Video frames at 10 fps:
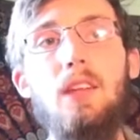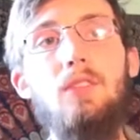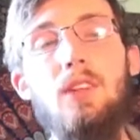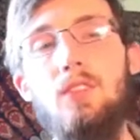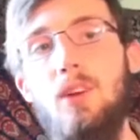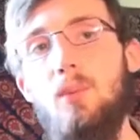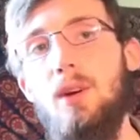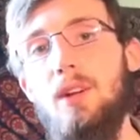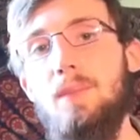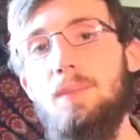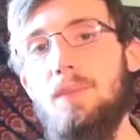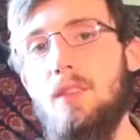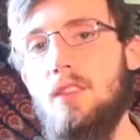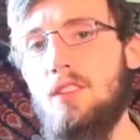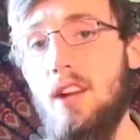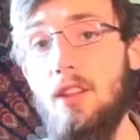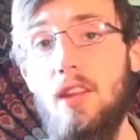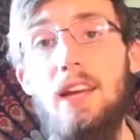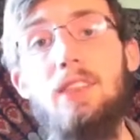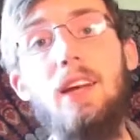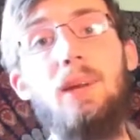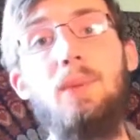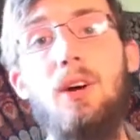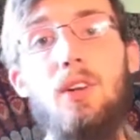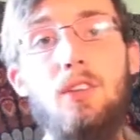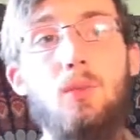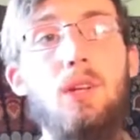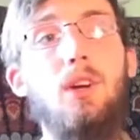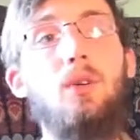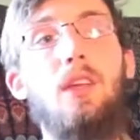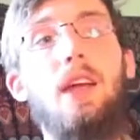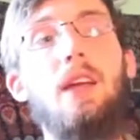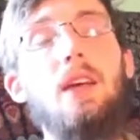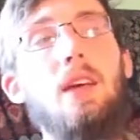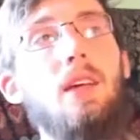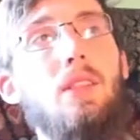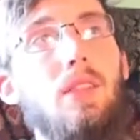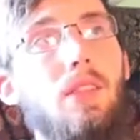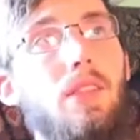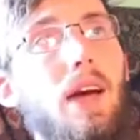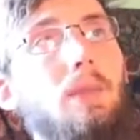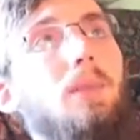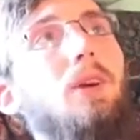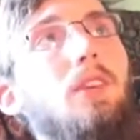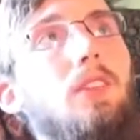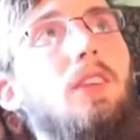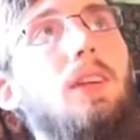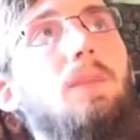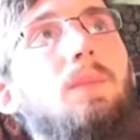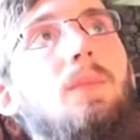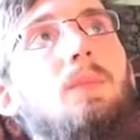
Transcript: even if someone does not like that about us, we know that that person